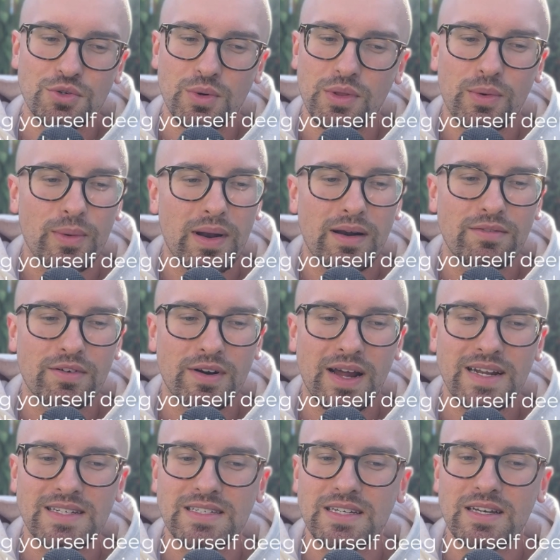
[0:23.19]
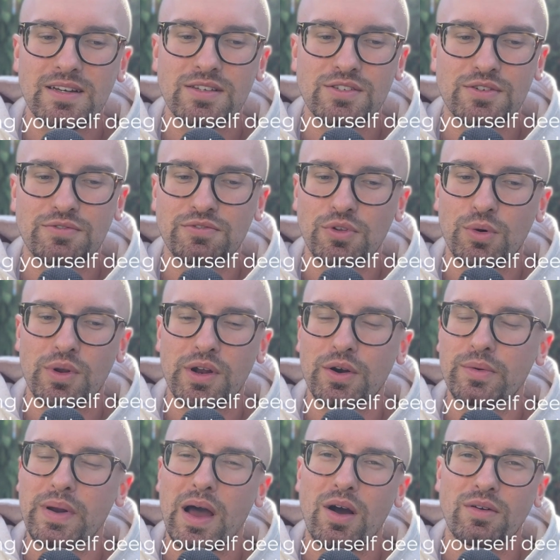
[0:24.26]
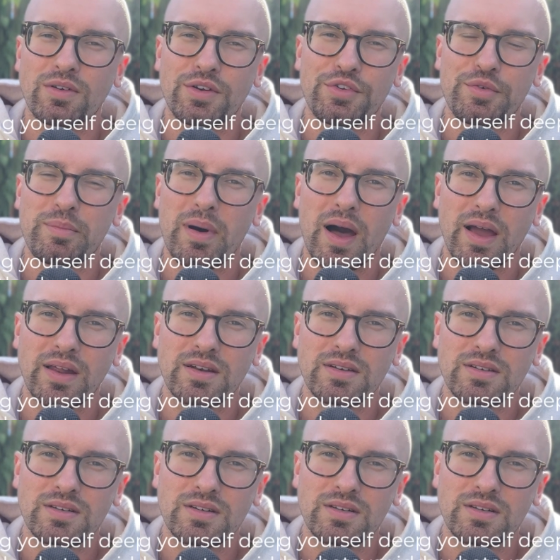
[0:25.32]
with whatever ideas are floating around in your mind.